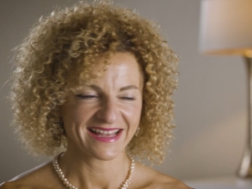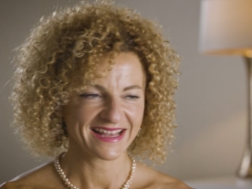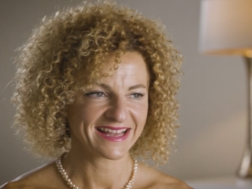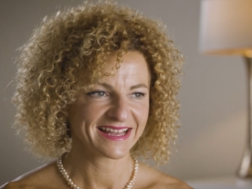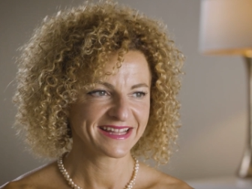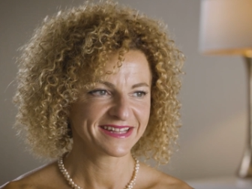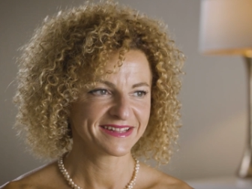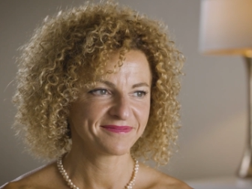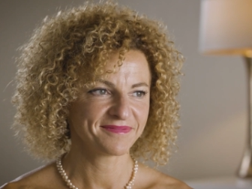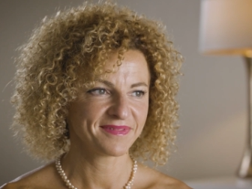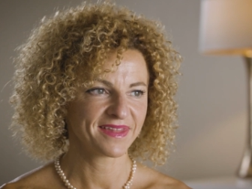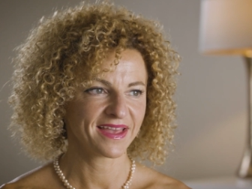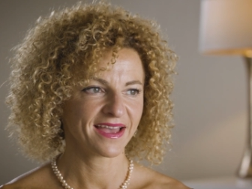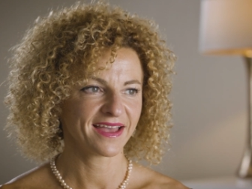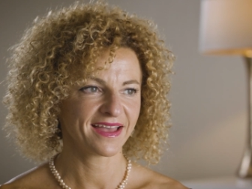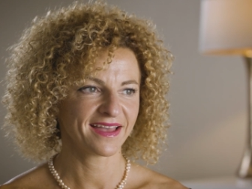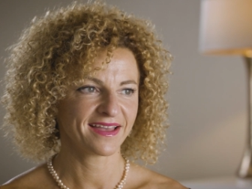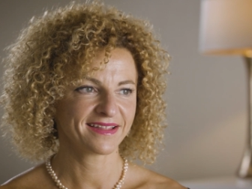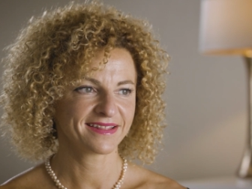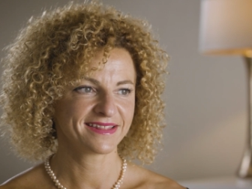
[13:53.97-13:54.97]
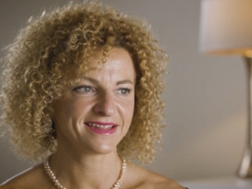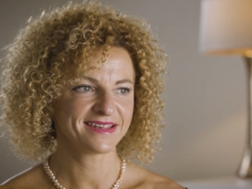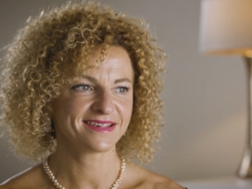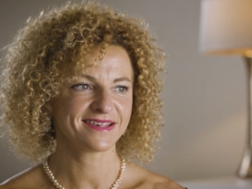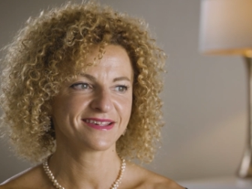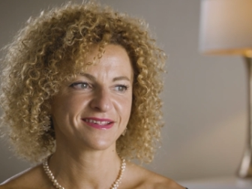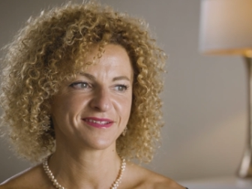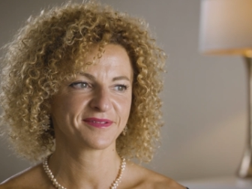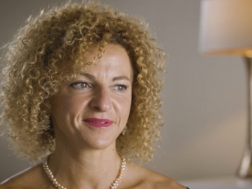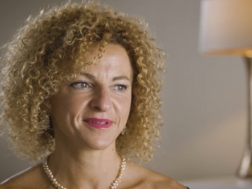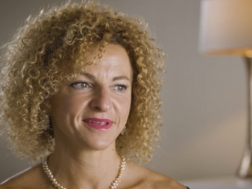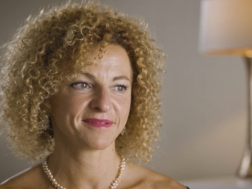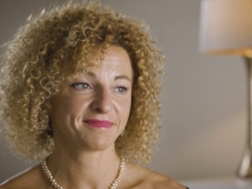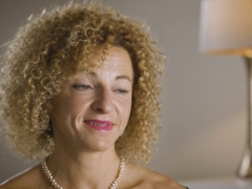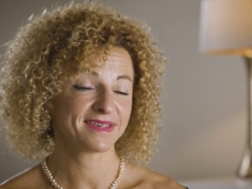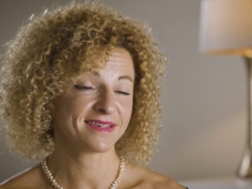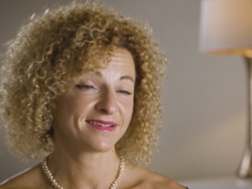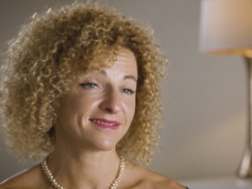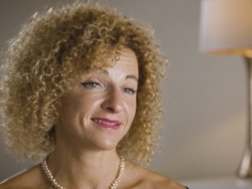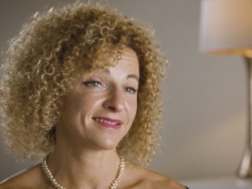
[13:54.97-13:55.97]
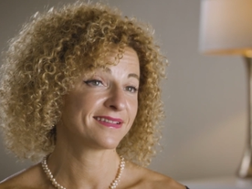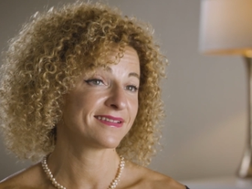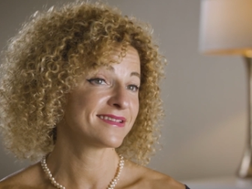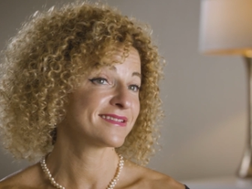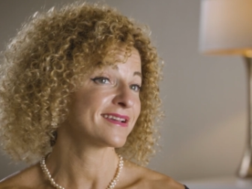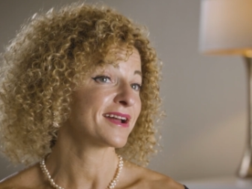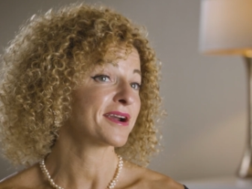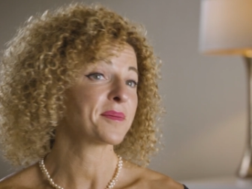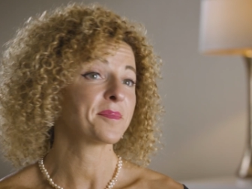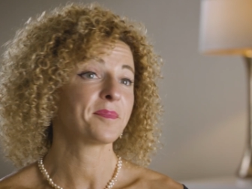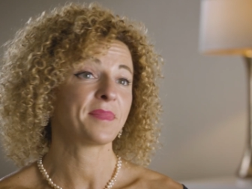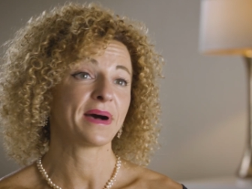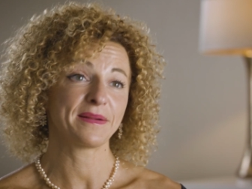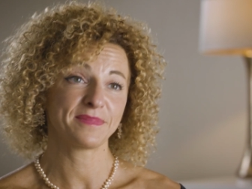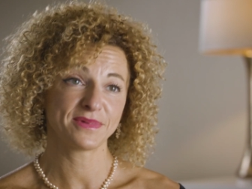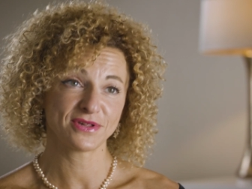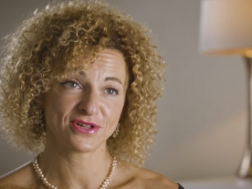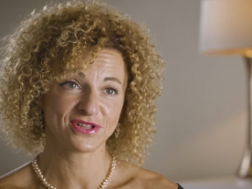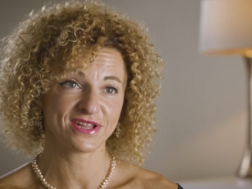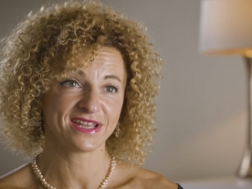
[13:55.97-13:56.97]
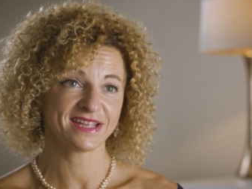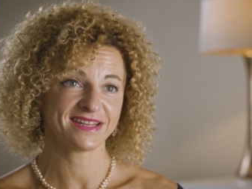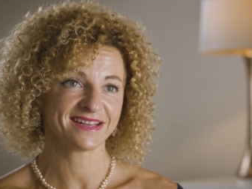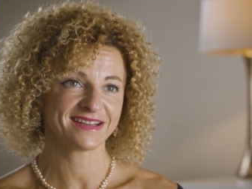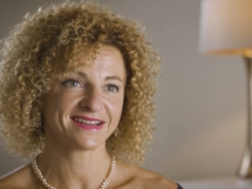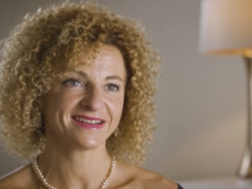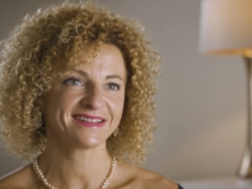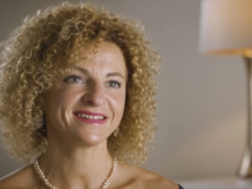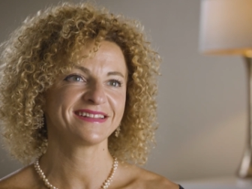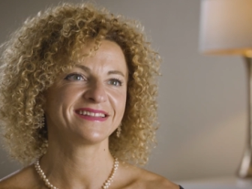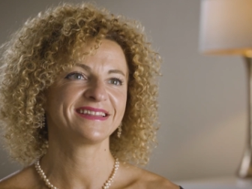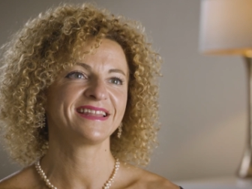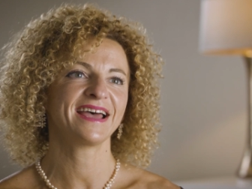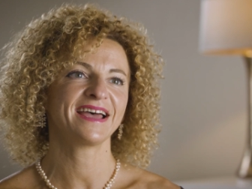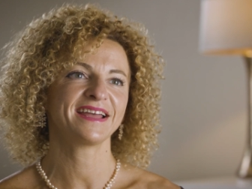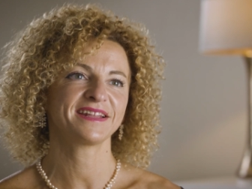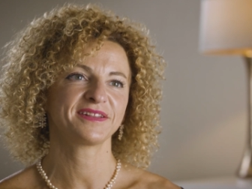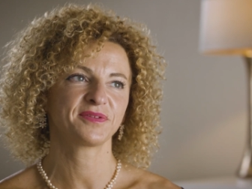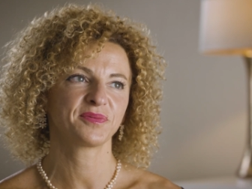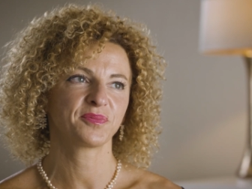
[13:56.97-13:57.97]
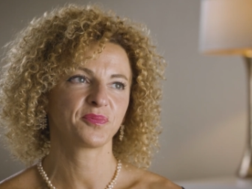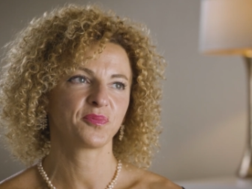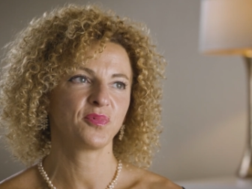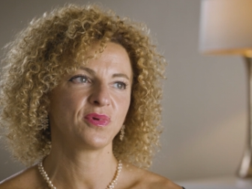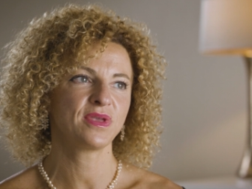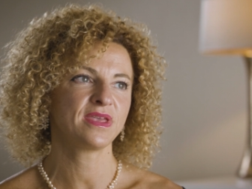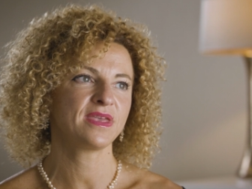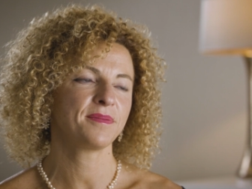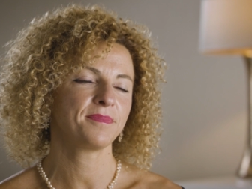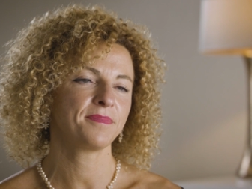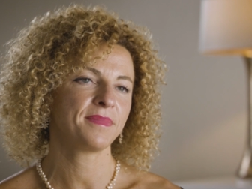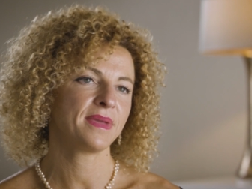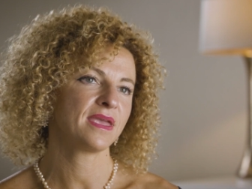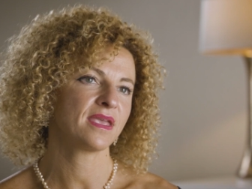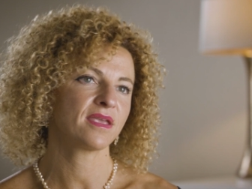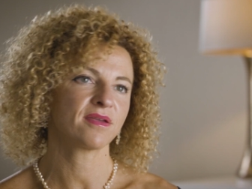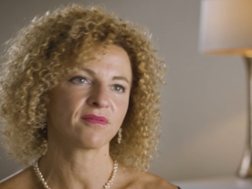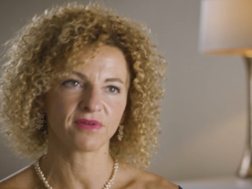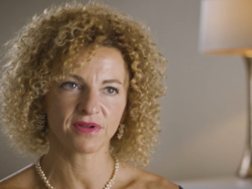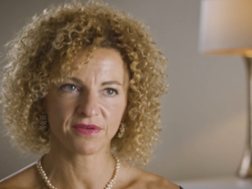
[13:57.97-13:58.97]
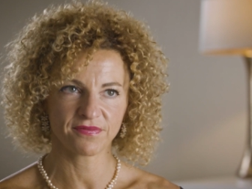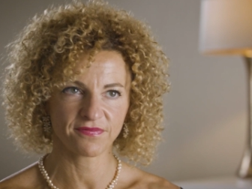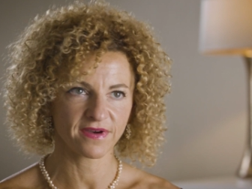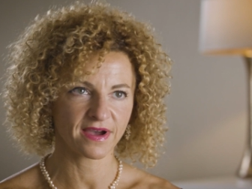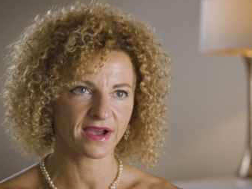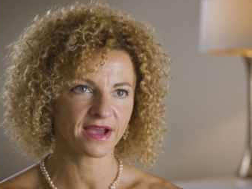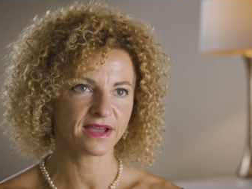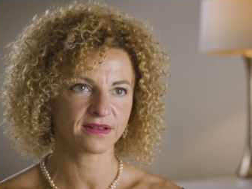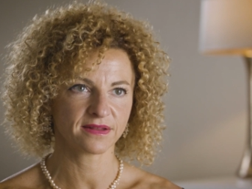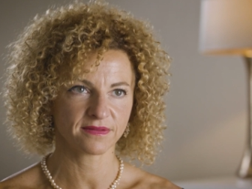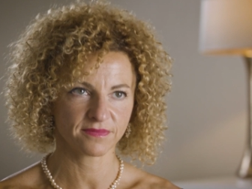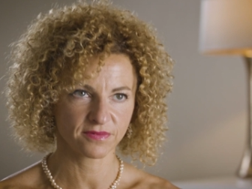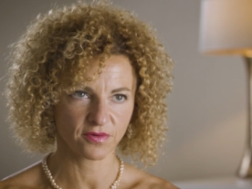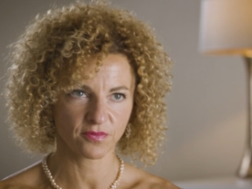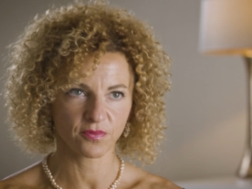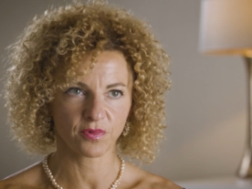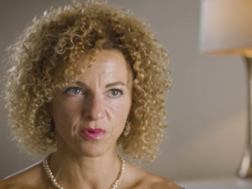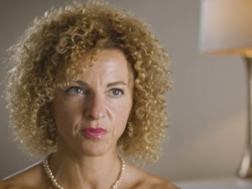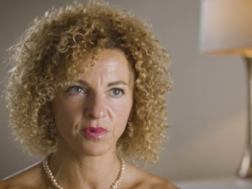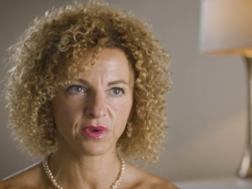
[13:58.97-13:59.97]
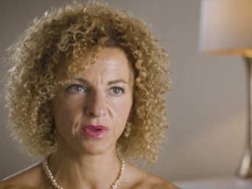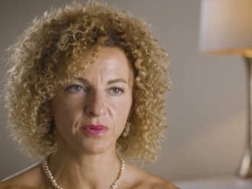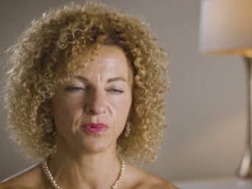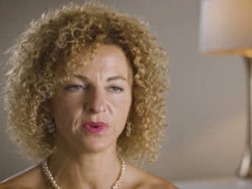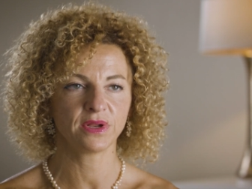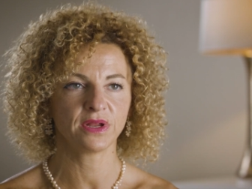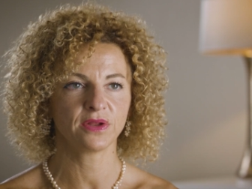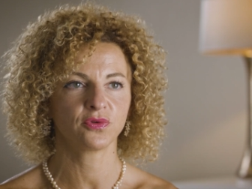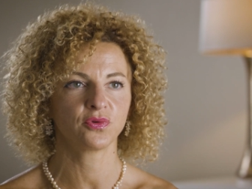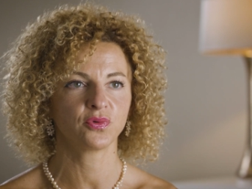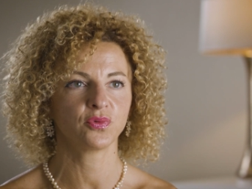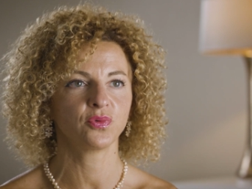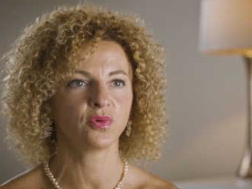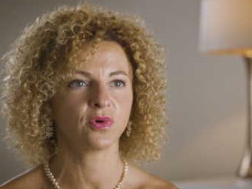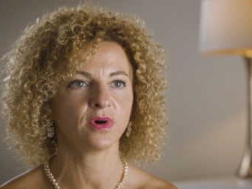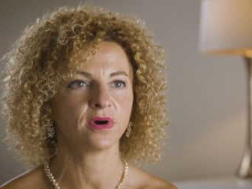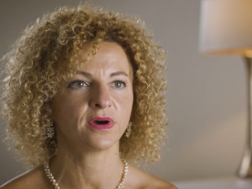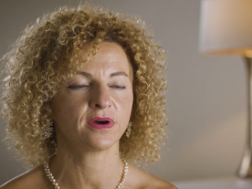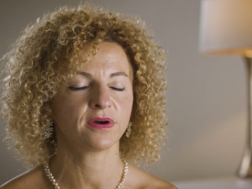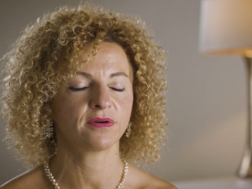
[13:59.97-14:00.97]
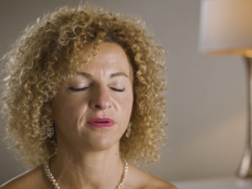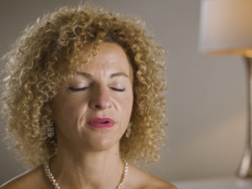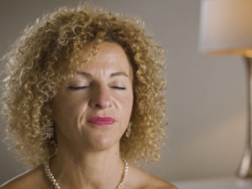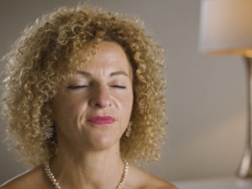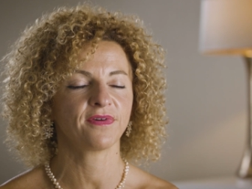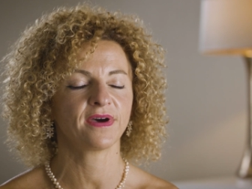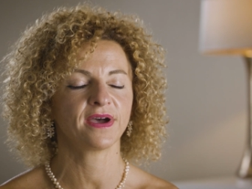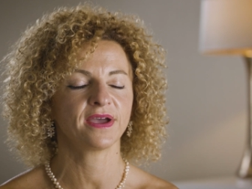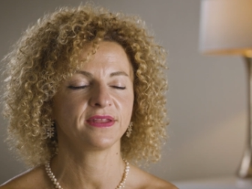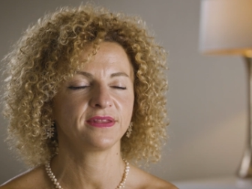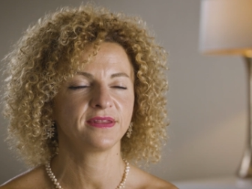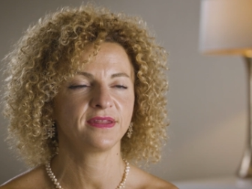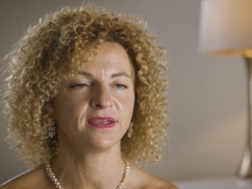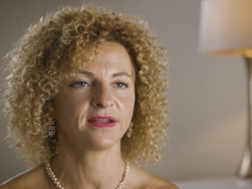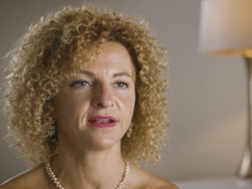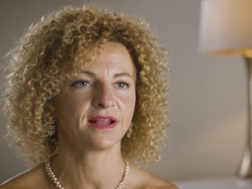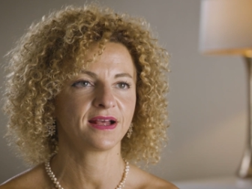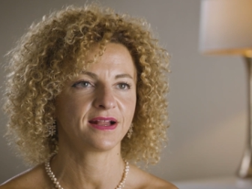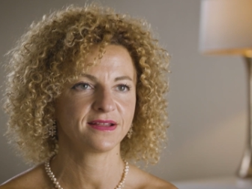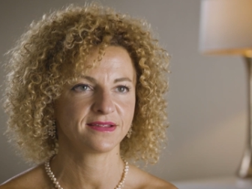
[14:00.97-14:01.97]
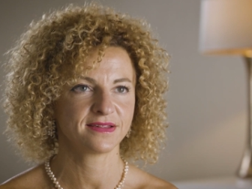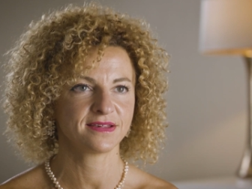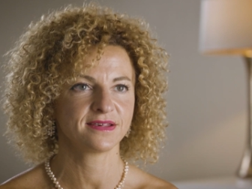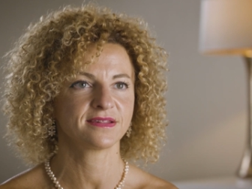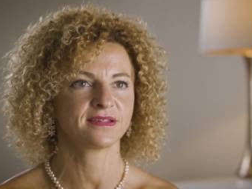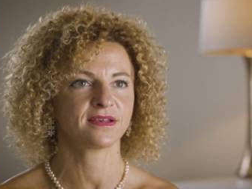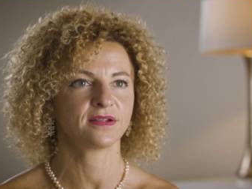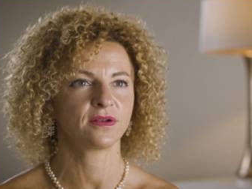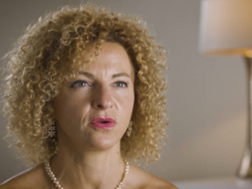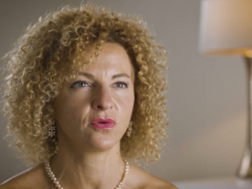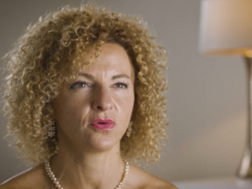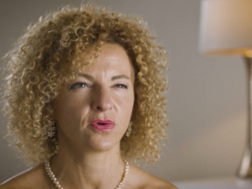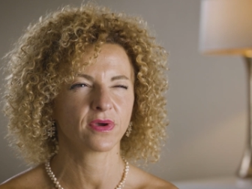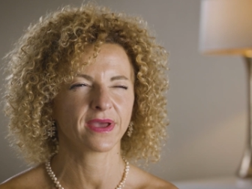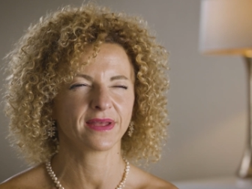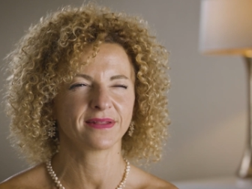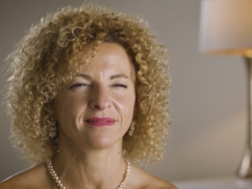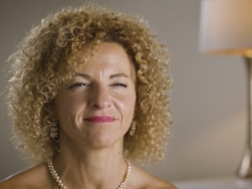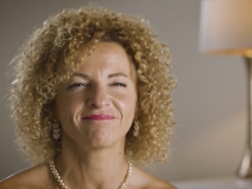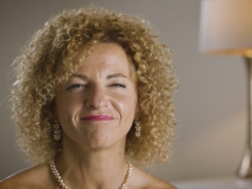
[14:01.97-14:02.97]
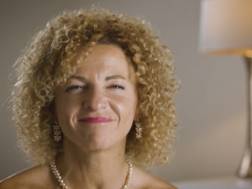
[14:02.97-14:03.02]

uh, uh, this is this, these are unpublished data that we may refine. So we, we, we need to uh, refine the analysis and look at